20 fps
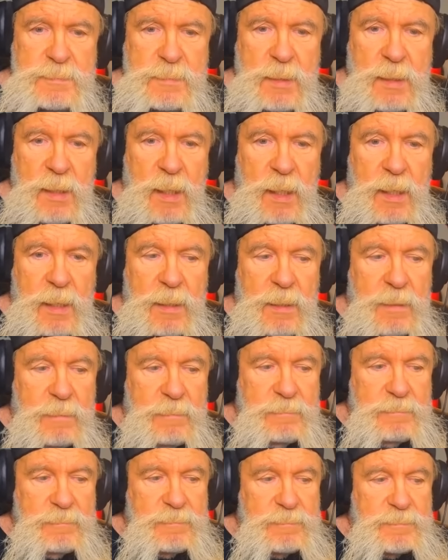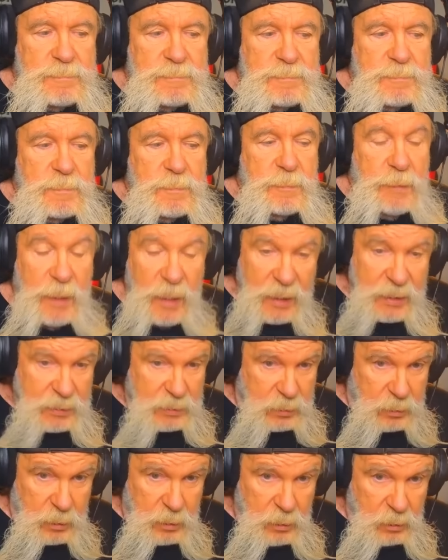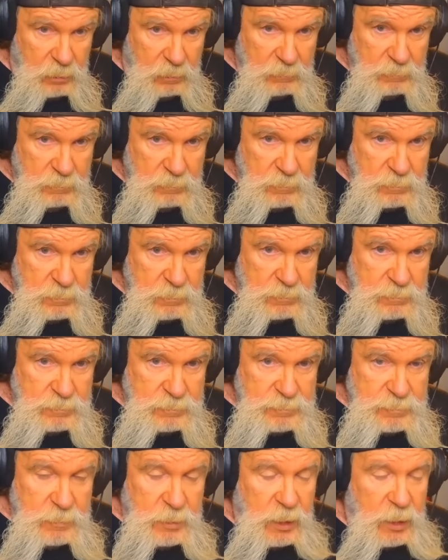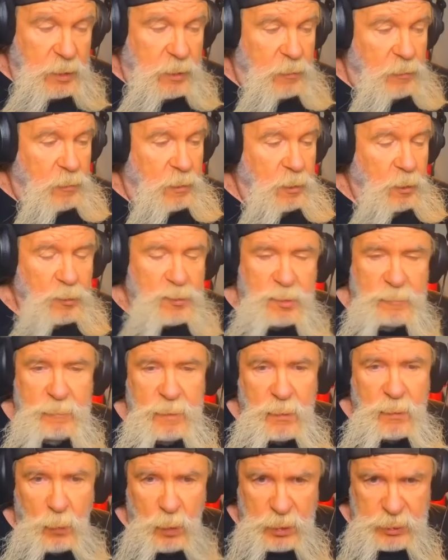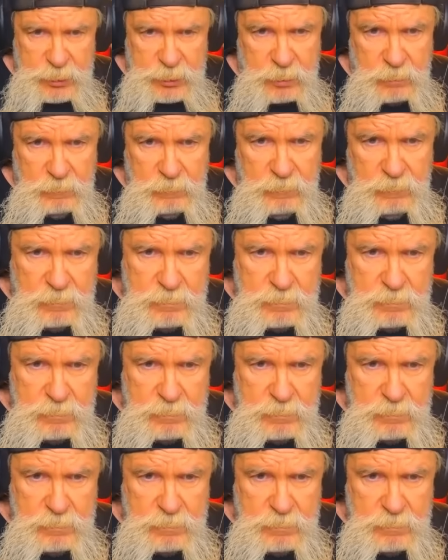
And Dixie, in her ultimate wisdom,